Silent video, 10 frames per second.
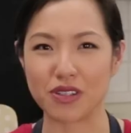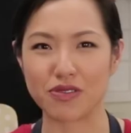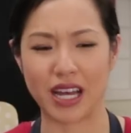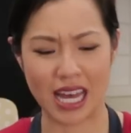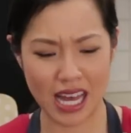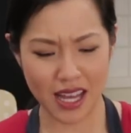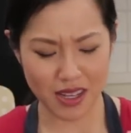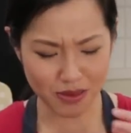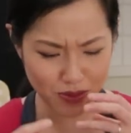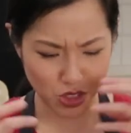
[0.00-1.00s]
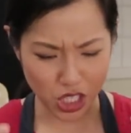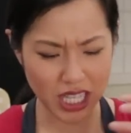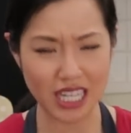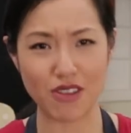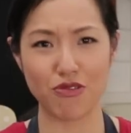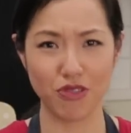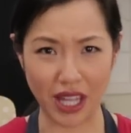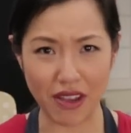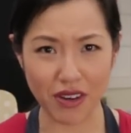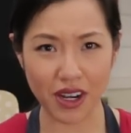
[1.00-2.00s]
of a chickeny
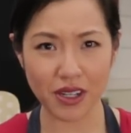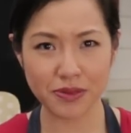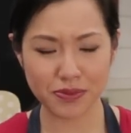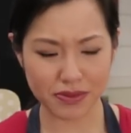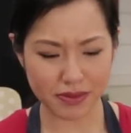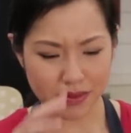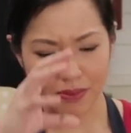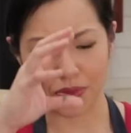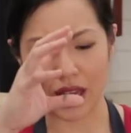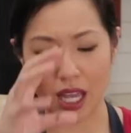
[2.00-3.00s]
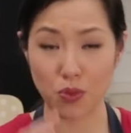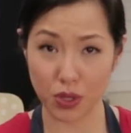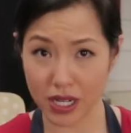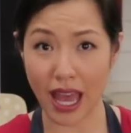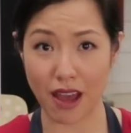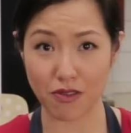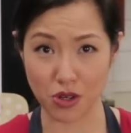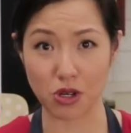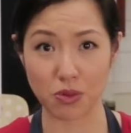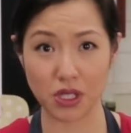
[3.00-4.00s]
flavor that I wouldn't have
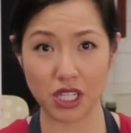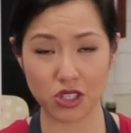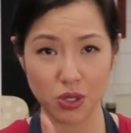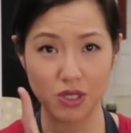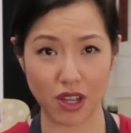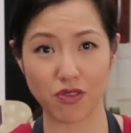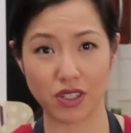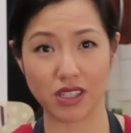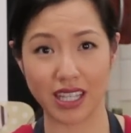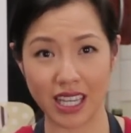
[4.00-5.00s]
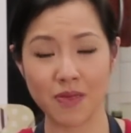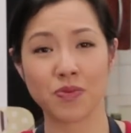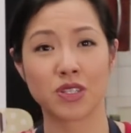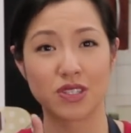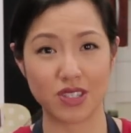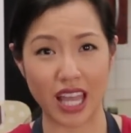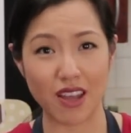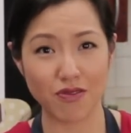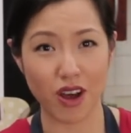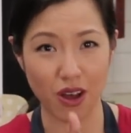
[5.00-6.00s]
normally. So definitely
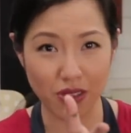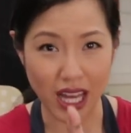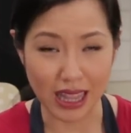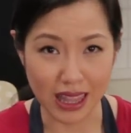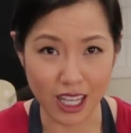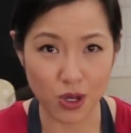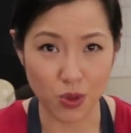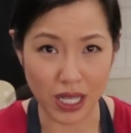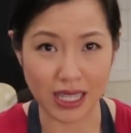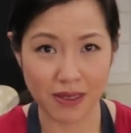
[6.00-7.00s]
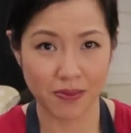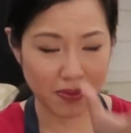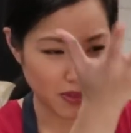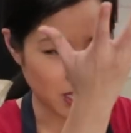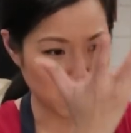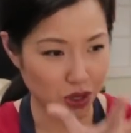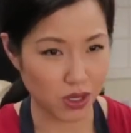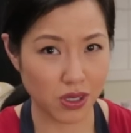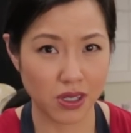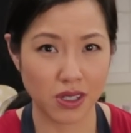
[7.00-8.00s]
save all that liquid that
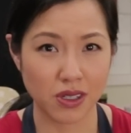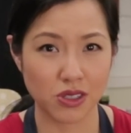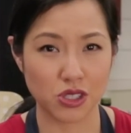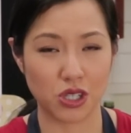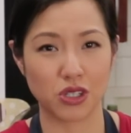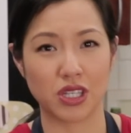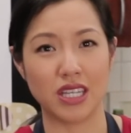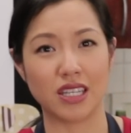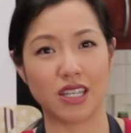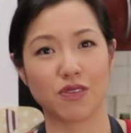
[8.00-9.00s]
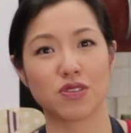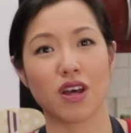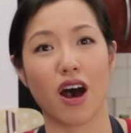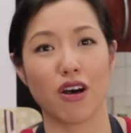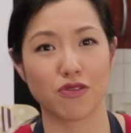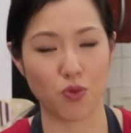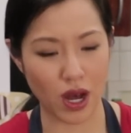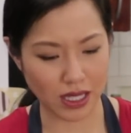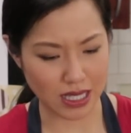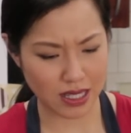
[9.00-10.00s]
your turkey gives off
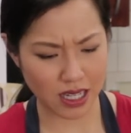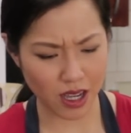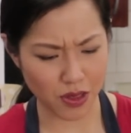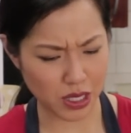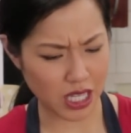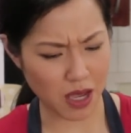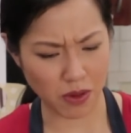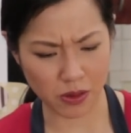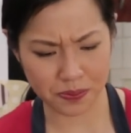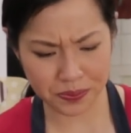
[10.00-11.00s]
while it's sitting on the table.